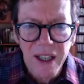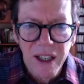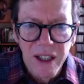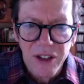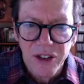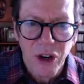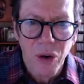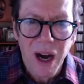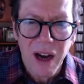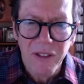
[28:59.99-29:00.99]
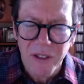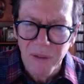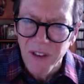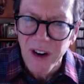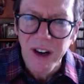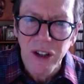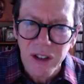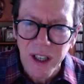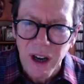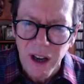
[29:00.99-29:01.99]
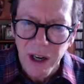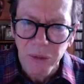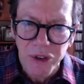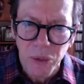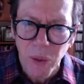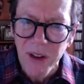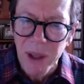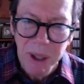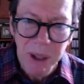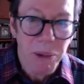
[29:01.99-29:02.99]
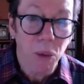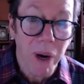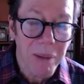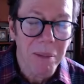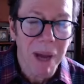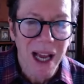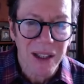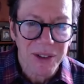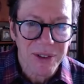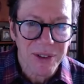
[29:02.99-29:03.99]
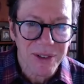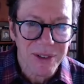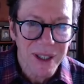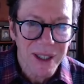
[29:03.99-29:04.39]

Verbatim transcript: So from very early on, I was aware that people wear masks.